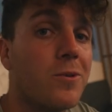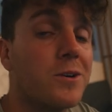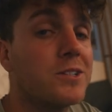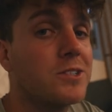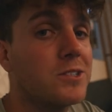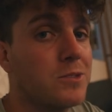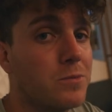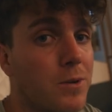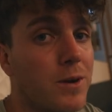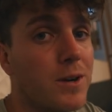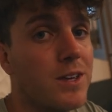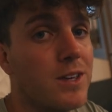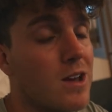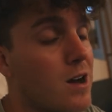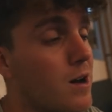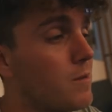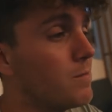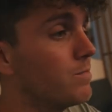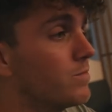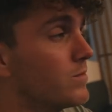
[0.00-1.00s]
which is pretty
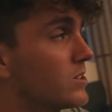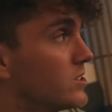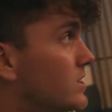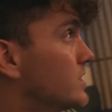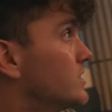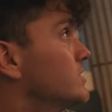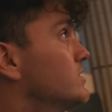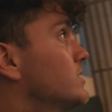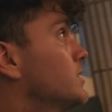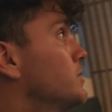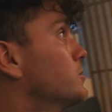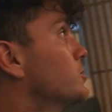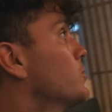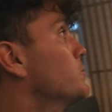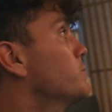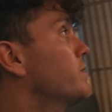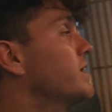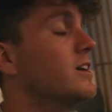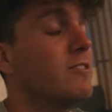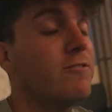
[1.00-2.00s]
yum, because they're just gonna
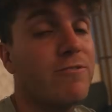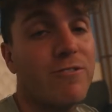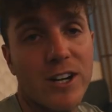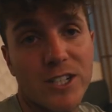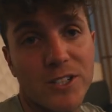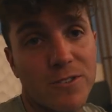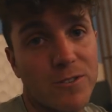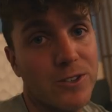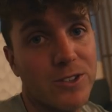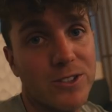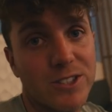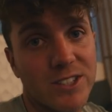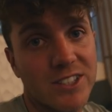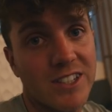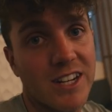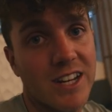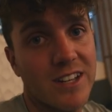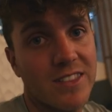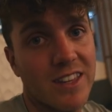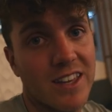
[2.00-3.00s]
go make it fresh for you
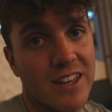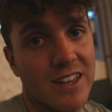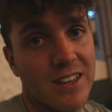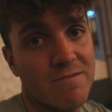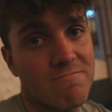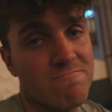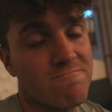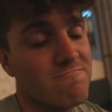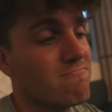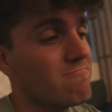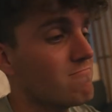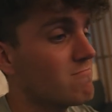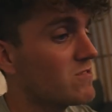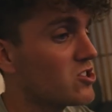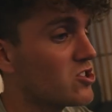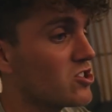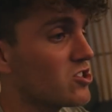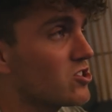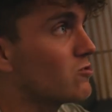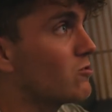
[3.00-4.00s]
just out there.
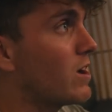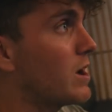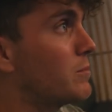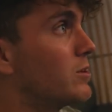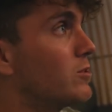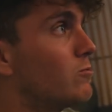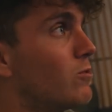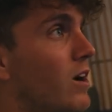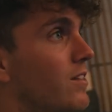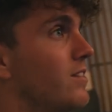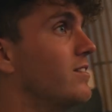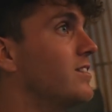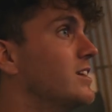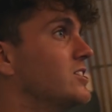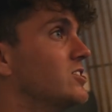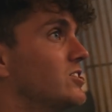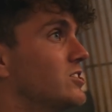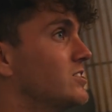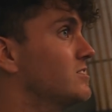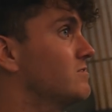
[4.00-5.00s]
Just grab it rather
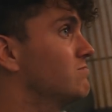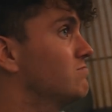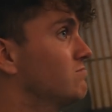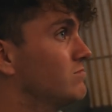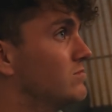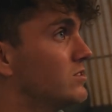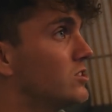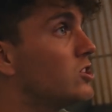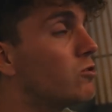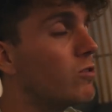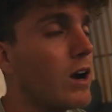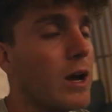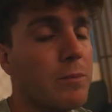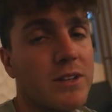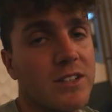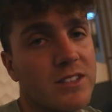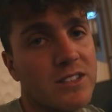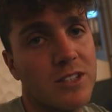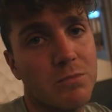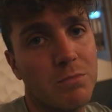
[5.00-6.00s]
than just
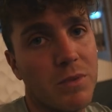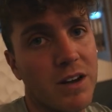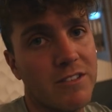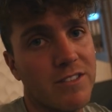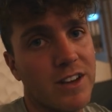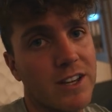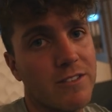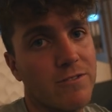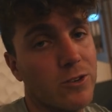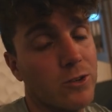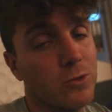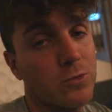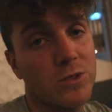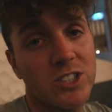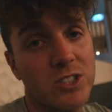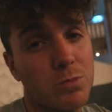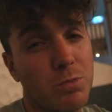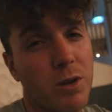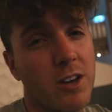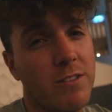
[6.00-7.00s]
grabbing some buffet food,
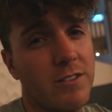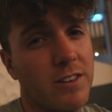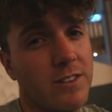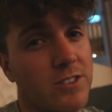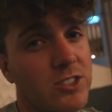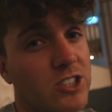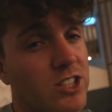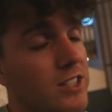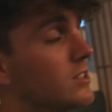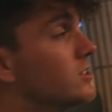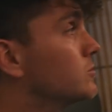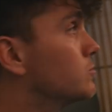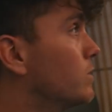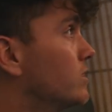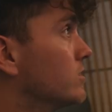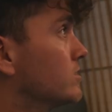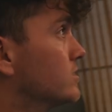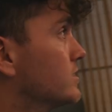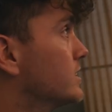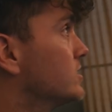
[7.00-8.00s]
which is perfect for Jess as
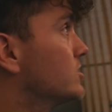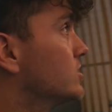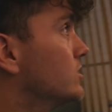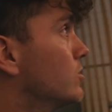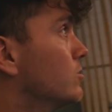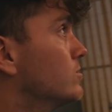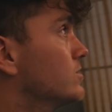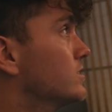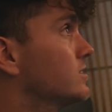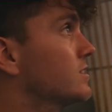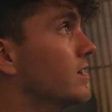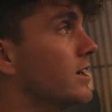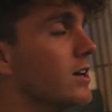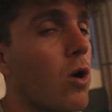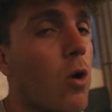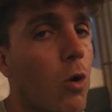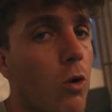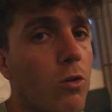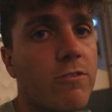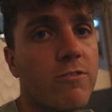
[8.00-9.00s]
well, because then she knows it's like
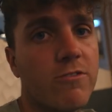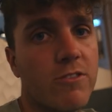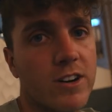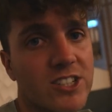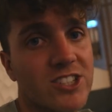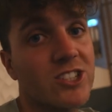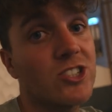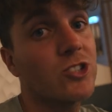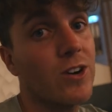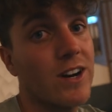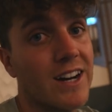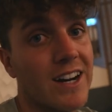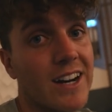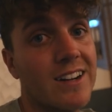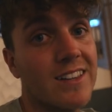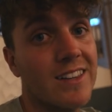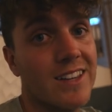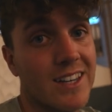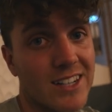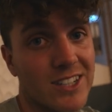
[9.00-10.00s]
all fresh straight
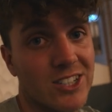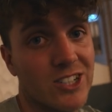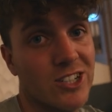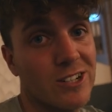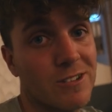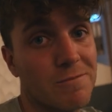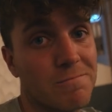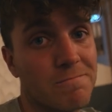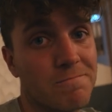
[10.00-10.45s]
out of the kitchen.